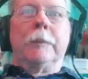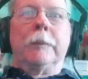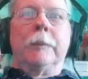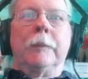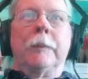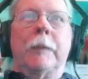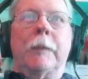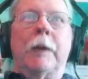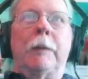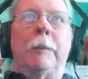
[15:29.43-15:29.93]

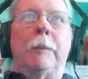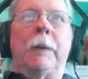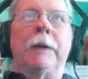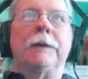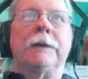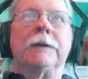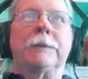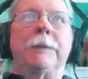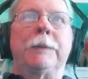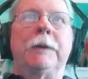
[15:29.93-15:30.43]
It might
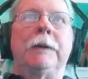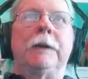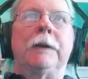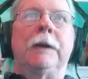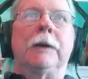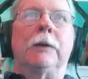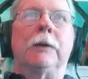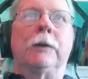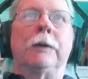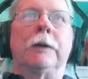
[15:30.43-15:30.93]
just be the
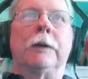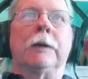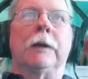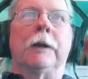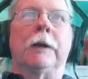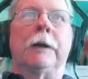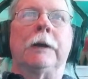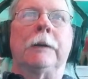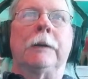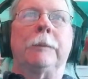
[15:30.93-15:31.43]
angle of the
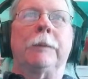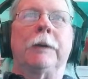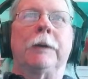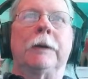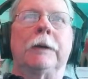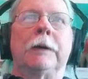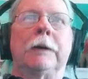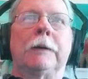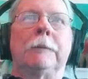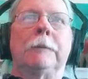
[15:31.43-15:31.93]
light, I'm thinking.